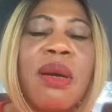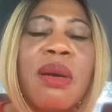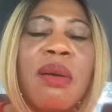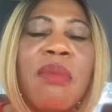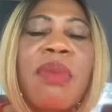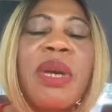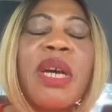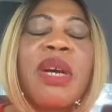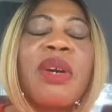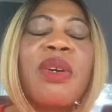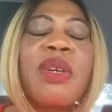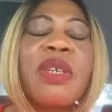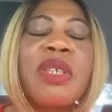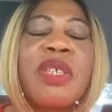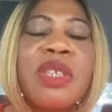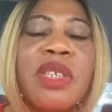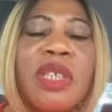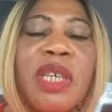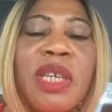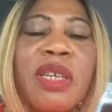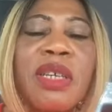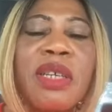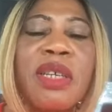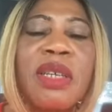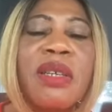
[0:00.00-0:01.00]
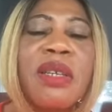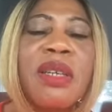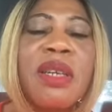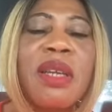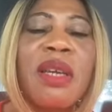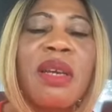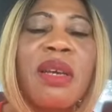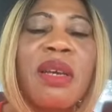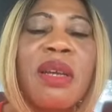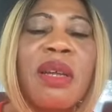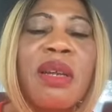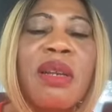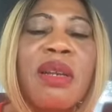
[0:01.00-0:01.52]
But God says,
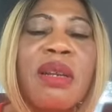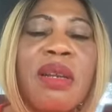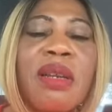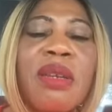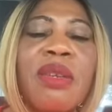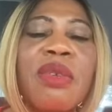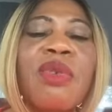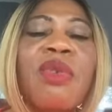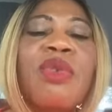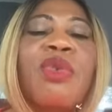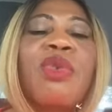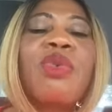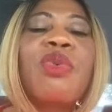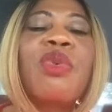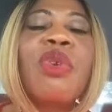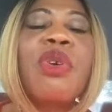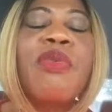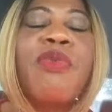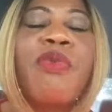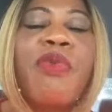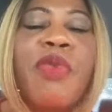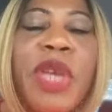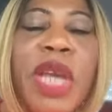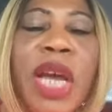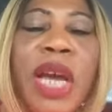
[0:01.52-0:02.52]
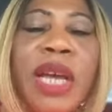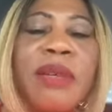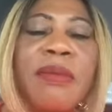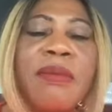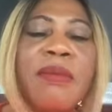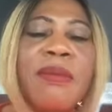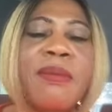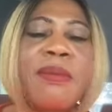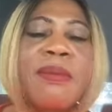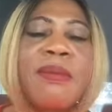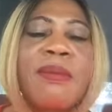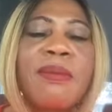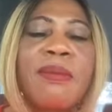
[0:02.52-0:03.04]
do not fear.
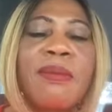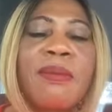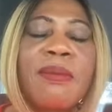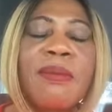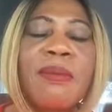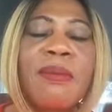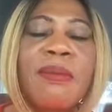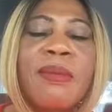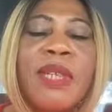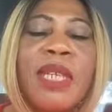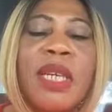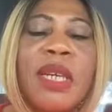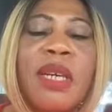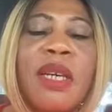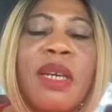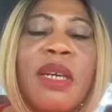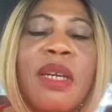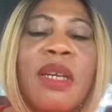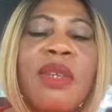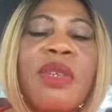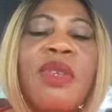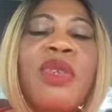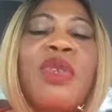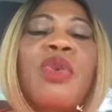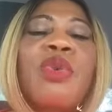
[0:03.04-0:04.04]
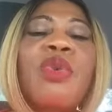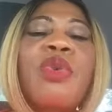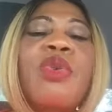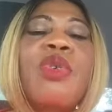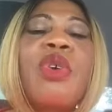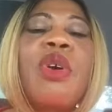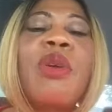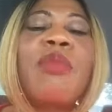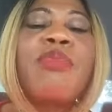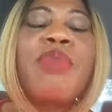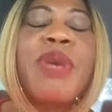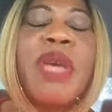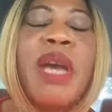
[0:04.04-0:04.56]
Do
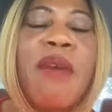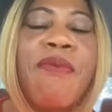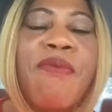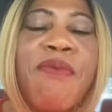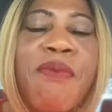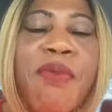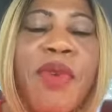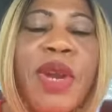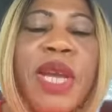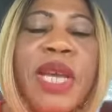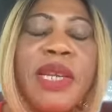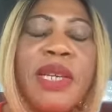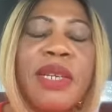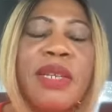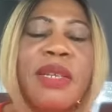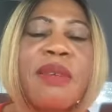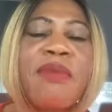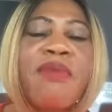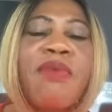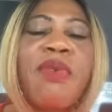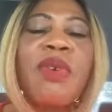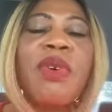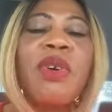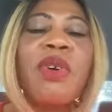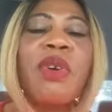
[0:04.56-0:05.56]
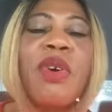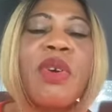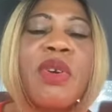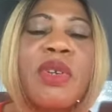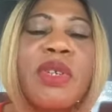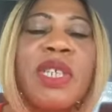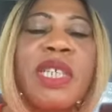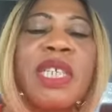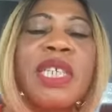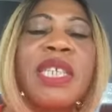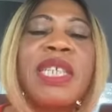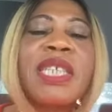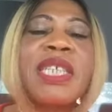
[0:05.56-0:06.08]
not be afraid, for God
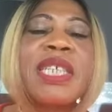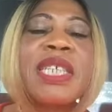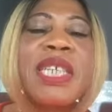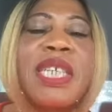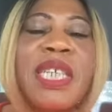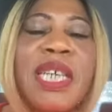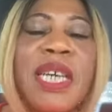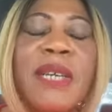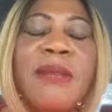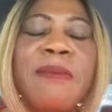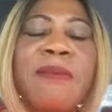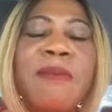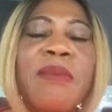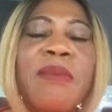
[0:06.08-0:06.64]
is here.